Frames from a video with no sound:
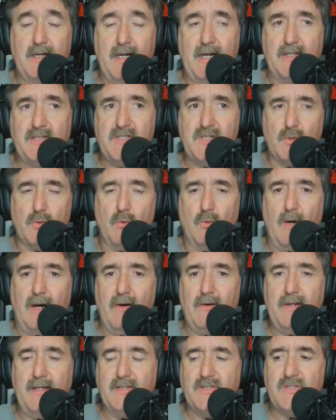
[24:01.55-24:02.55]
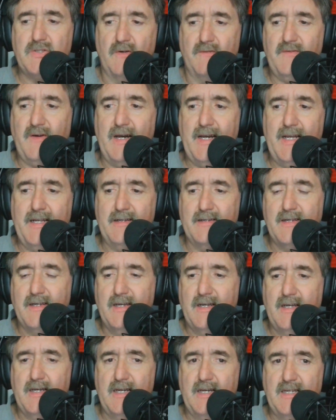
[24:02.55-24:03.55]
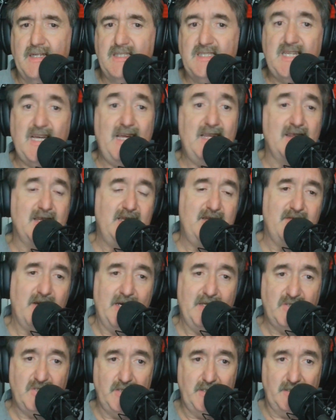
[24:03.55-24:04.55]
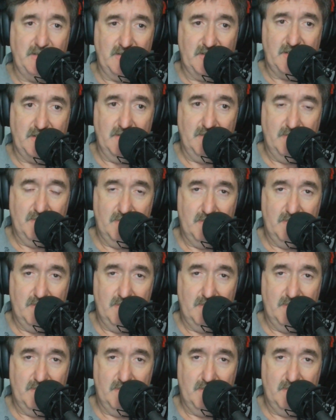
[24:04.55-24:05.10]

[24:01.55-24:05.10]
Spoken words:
and she'll go out and she'll find 10 Levi jeans.